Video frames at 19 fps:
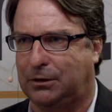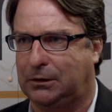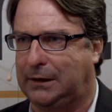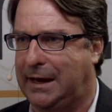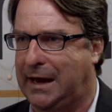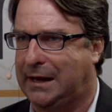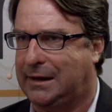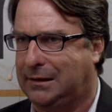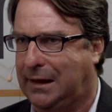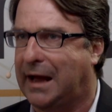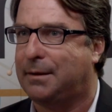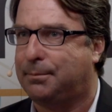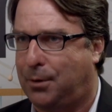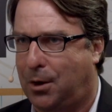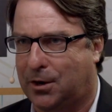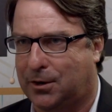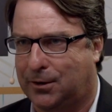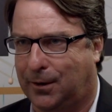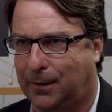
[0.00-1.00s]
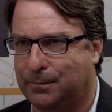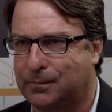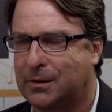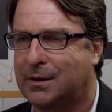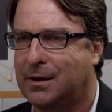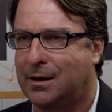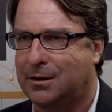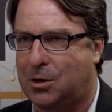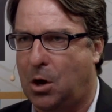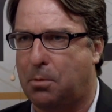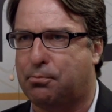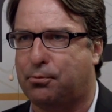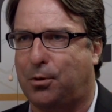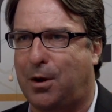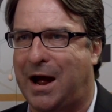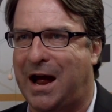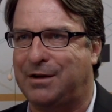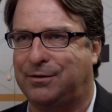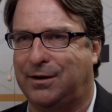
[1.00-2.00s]
Lake-like partner, go
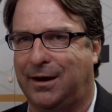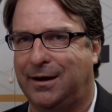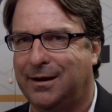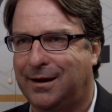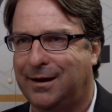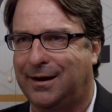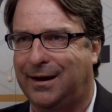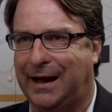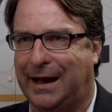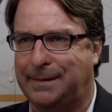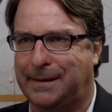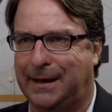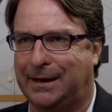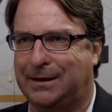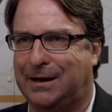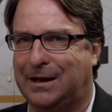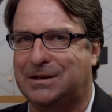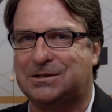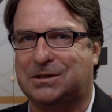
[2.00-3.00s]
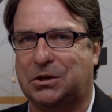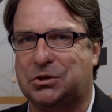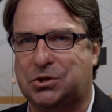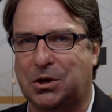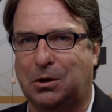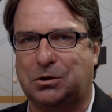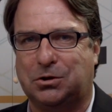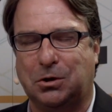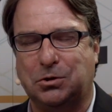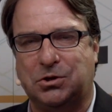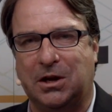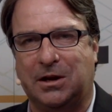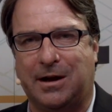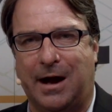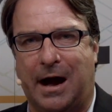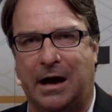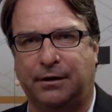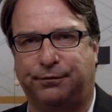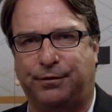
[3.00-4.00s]
private, and then it's the Joe Tucci
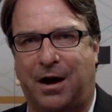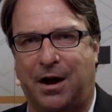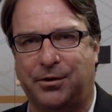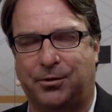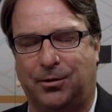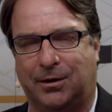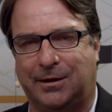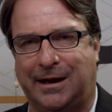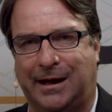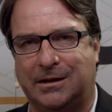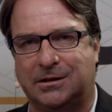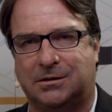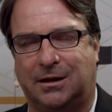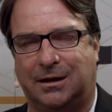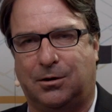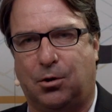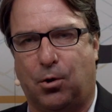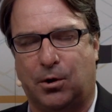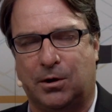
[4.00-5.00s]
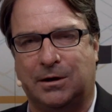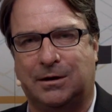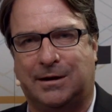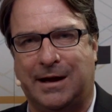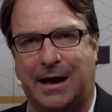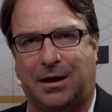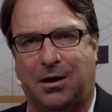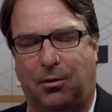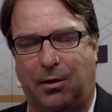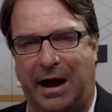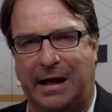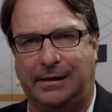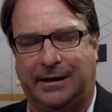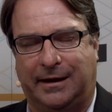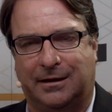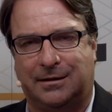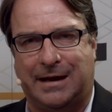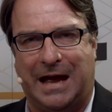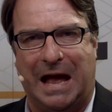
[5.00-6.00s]
Godfather against Gordon Gecko,
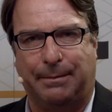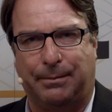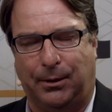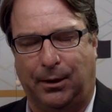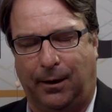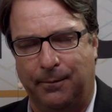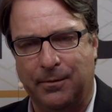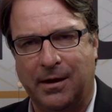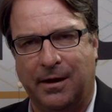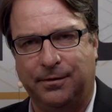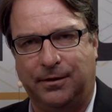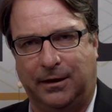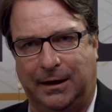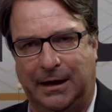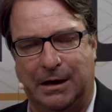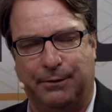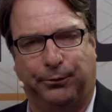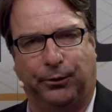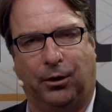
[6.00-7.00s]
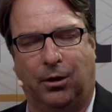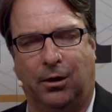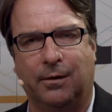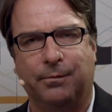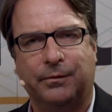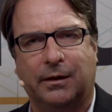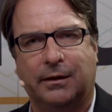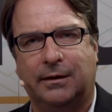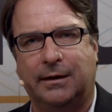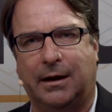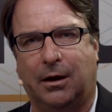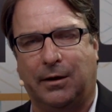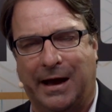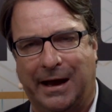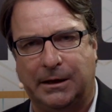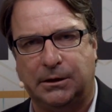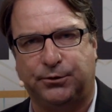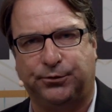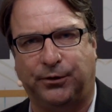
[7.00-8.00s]
Elliott Capital, the evil, you know,
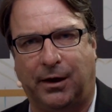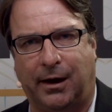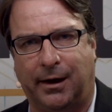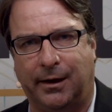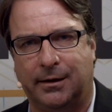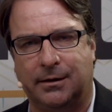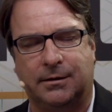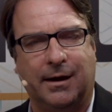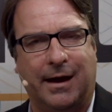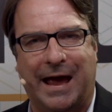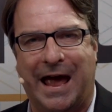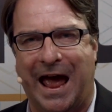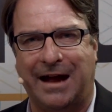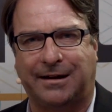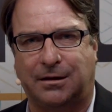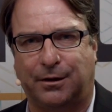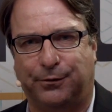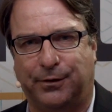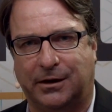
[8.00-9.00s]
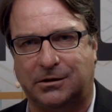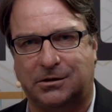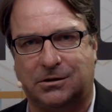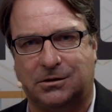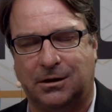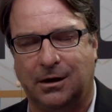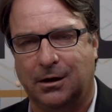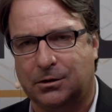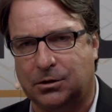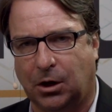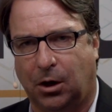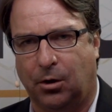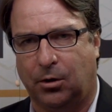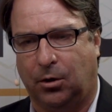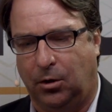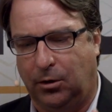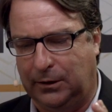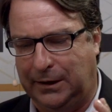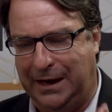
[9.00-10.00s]
hedge fund activists,
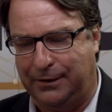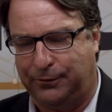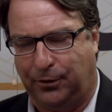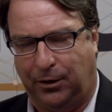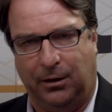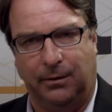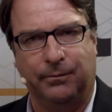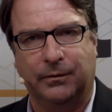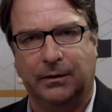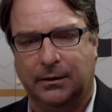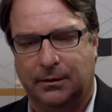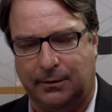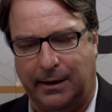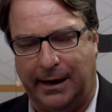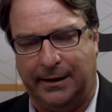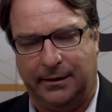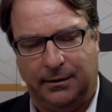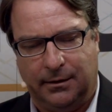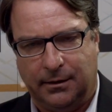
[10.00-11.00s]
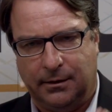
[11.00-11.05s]
total evil, right?